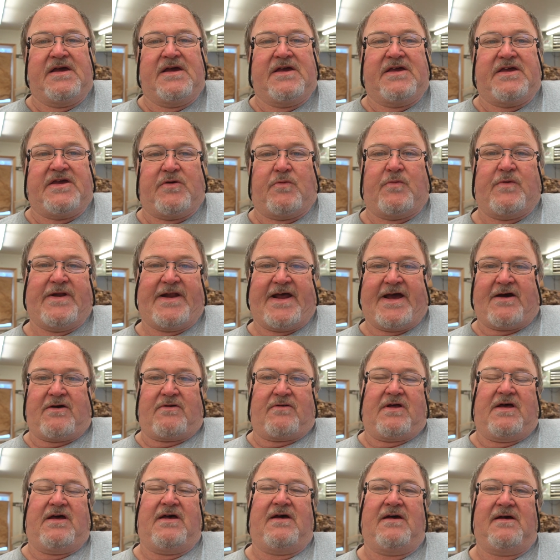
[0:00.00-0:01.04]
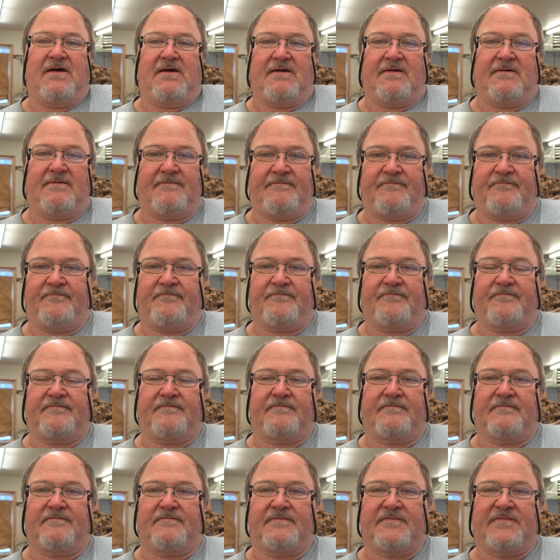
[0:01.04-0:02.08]
You went out,
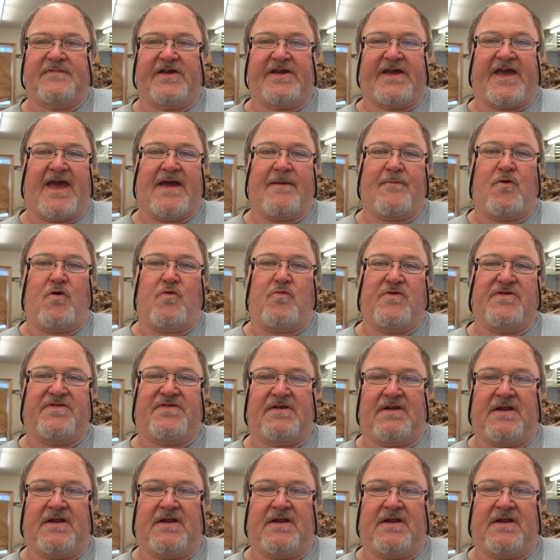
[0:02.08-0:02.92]
you came home with a